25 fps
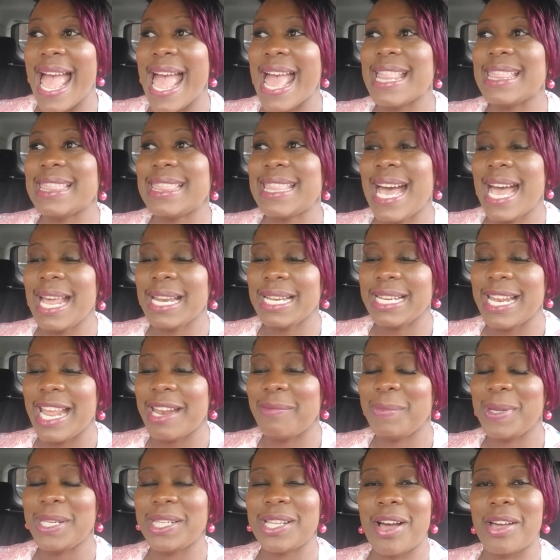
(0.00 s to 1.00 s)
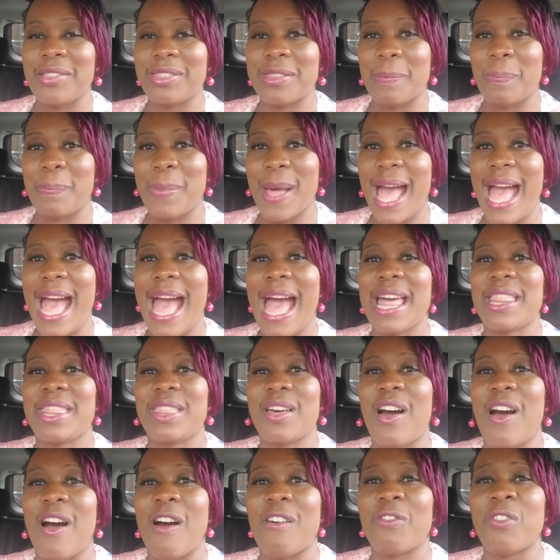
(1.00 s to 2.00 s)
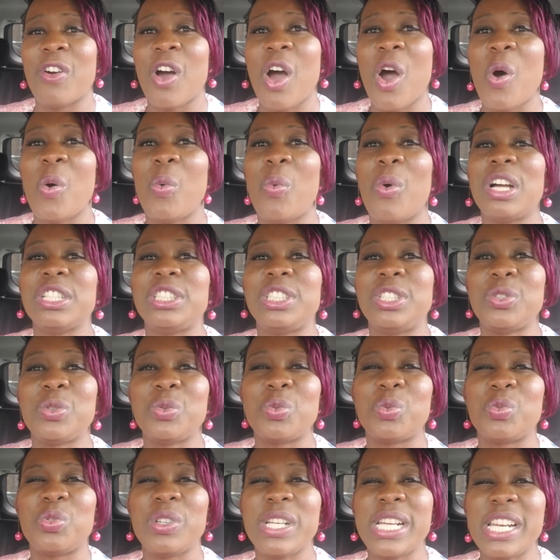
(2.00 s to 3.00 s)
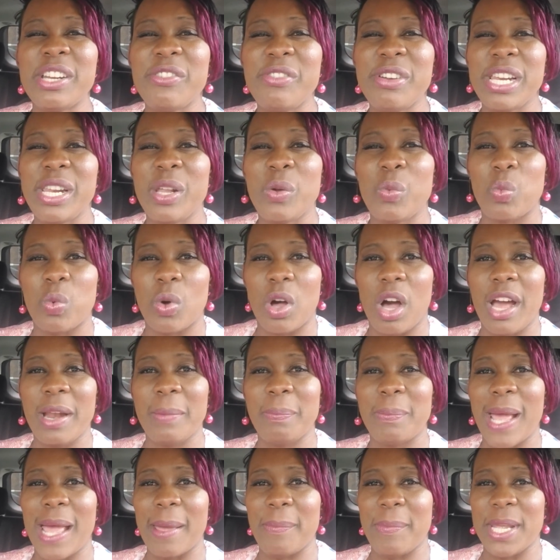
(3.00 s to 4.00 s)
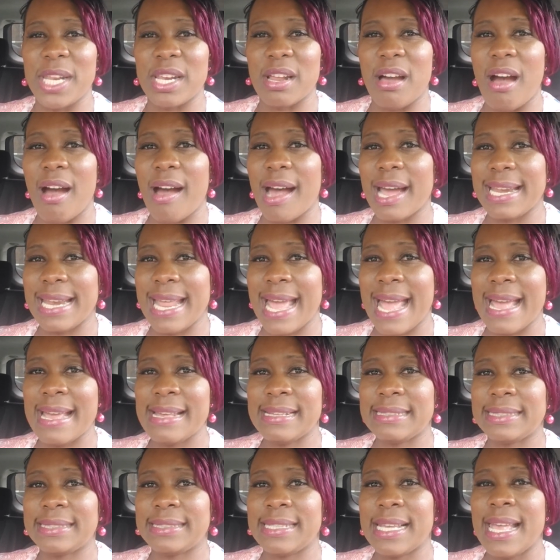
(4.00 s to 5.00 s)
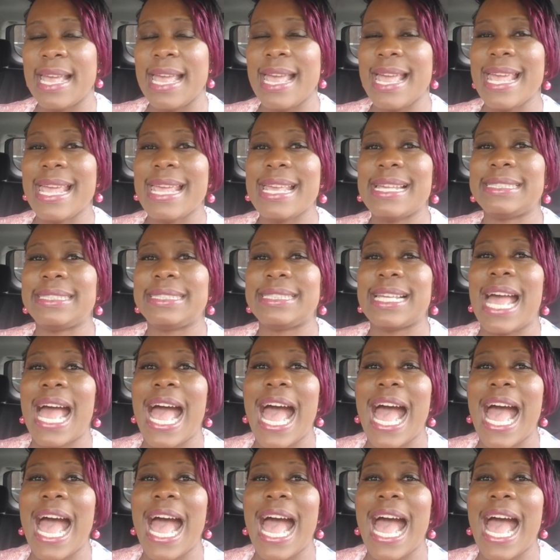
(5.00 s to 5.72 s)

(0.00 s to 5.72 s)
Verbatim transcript: And that led me down the path of what you really, really want by being organized is to